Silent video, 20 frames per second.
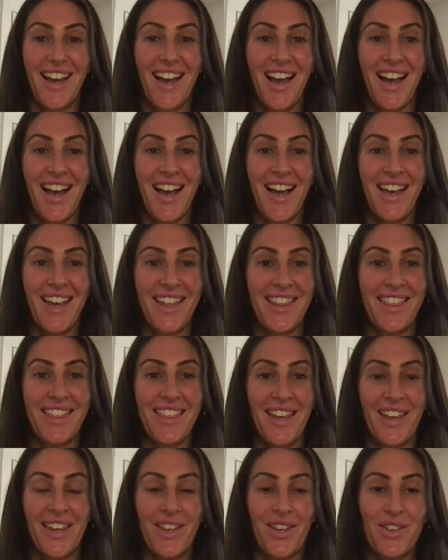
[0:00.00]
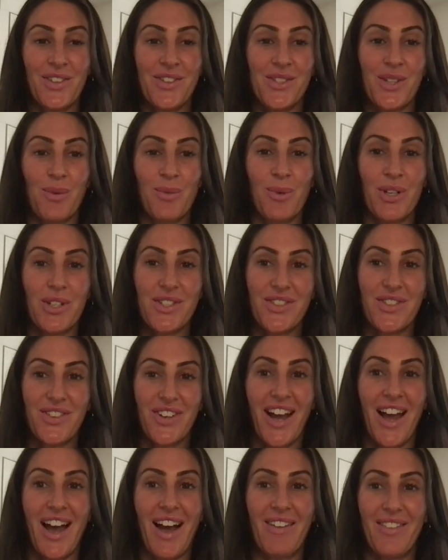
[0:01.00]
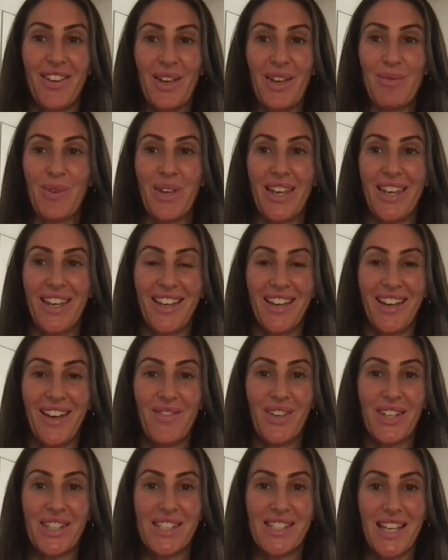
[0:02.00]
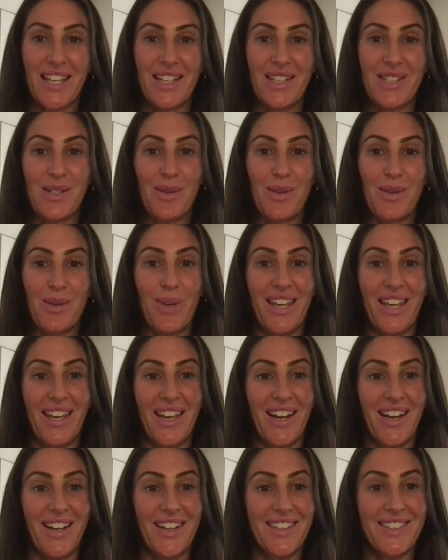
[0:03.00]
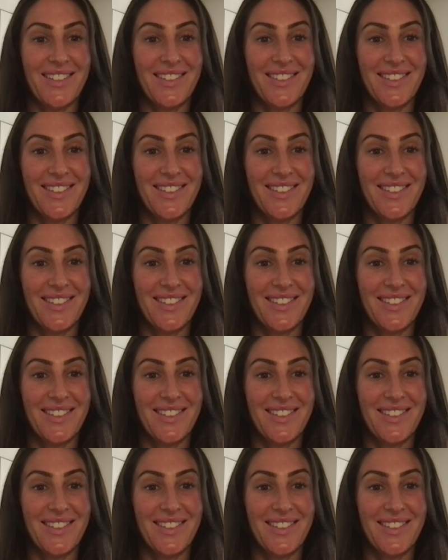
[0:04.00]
Hi, thank you so much for having me. I'm excited to be here.